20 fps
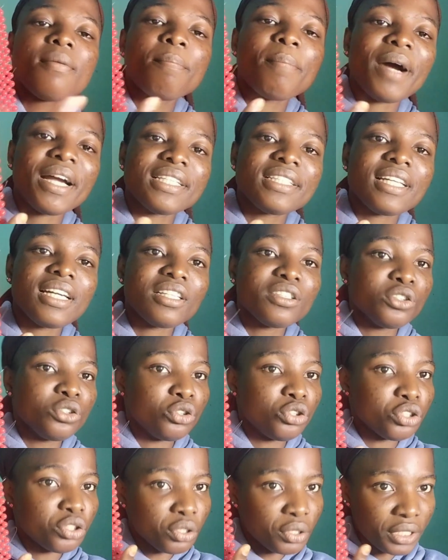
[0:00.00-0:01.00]
pattern
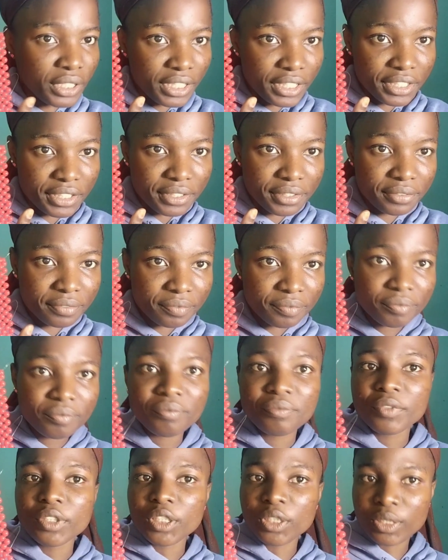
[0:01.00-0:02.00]
drawing.
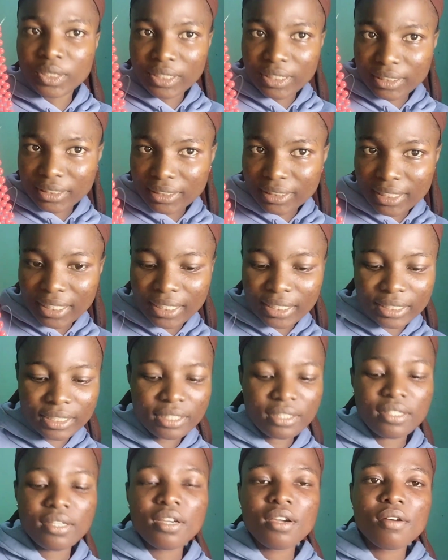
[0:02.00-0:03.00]
You understand?
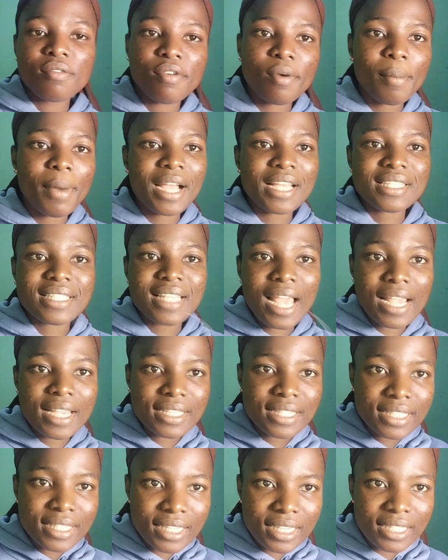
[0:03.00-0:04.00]
For my
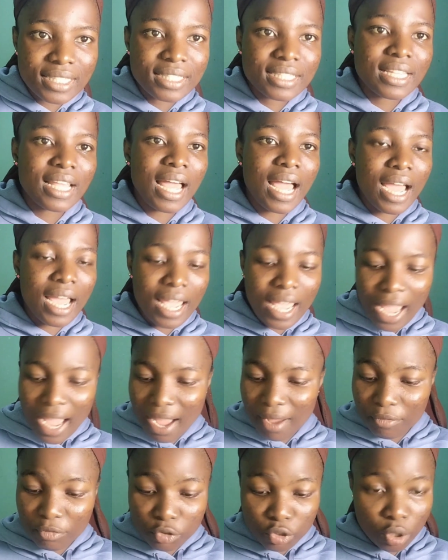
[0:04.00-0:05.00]
size 6, I
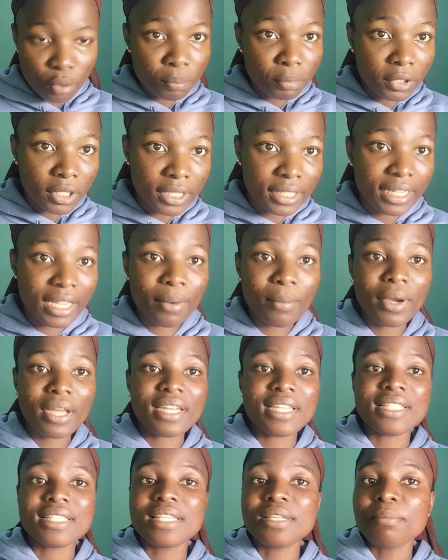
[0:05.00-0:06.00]
have something, that one
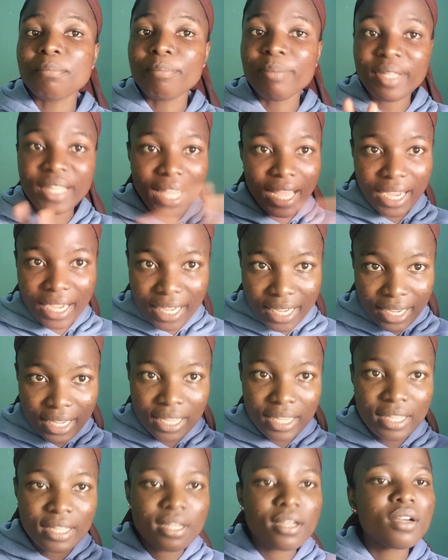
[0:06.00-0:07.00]
is in black,
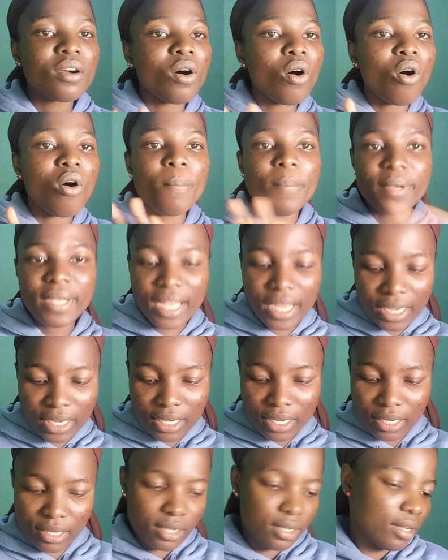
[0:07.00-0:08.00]
all black.
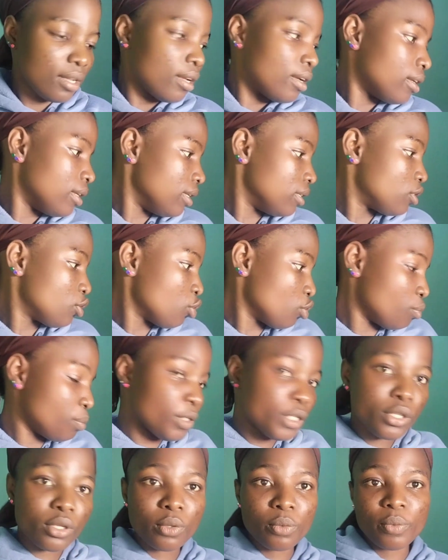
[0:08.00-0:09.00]
It should
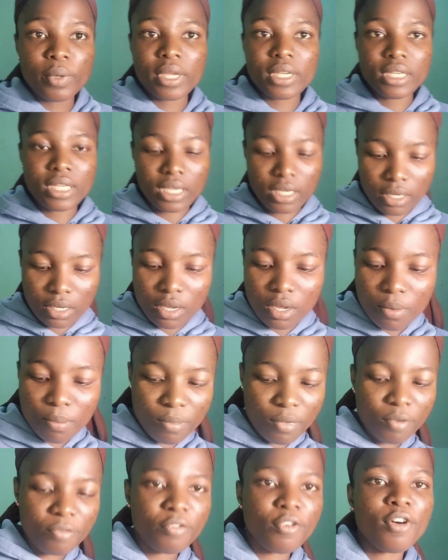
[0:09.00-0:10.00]
be somewhere there.
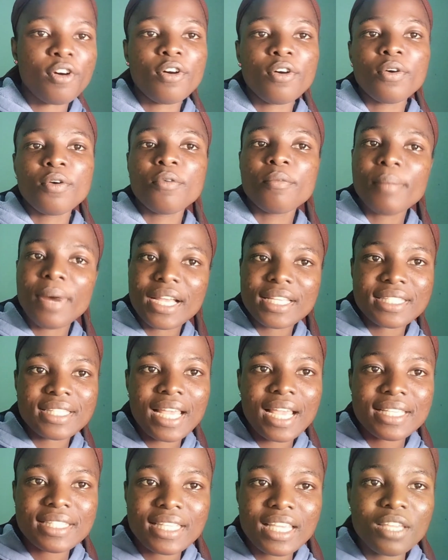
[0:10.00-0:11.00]
But for my
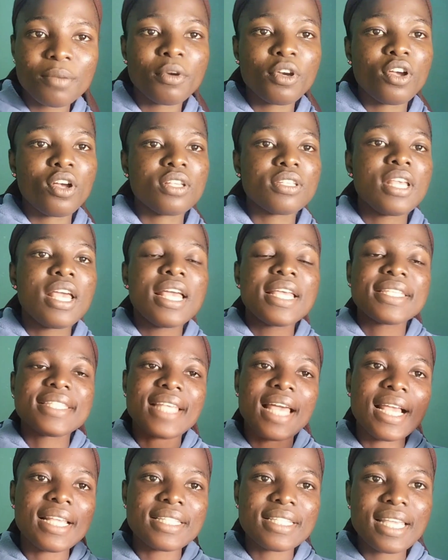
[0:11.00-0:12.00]
size 8, because
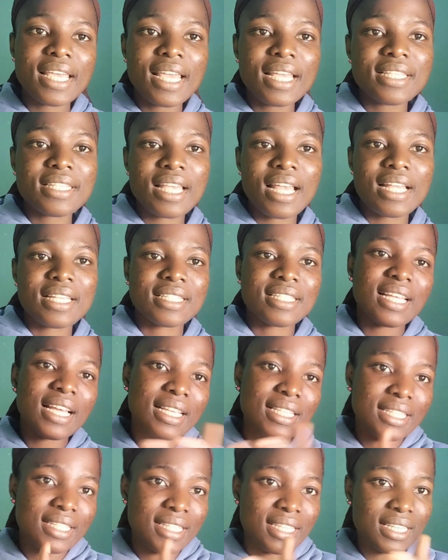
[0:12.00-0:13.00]
size 8 and
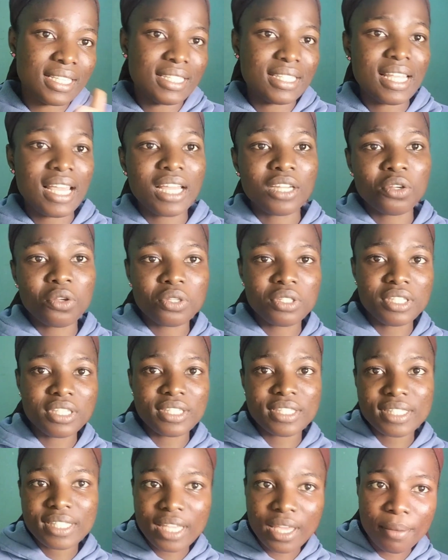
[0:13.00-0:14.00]
size 6, they are not the
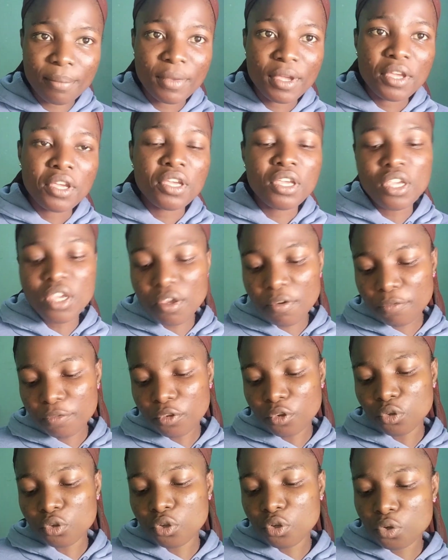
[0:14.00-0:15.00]
same. If
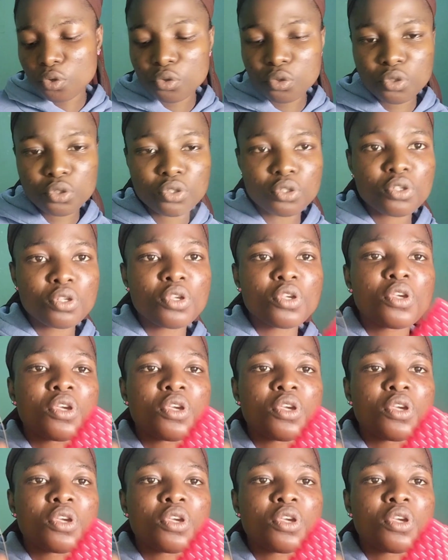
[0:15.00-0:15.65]
you use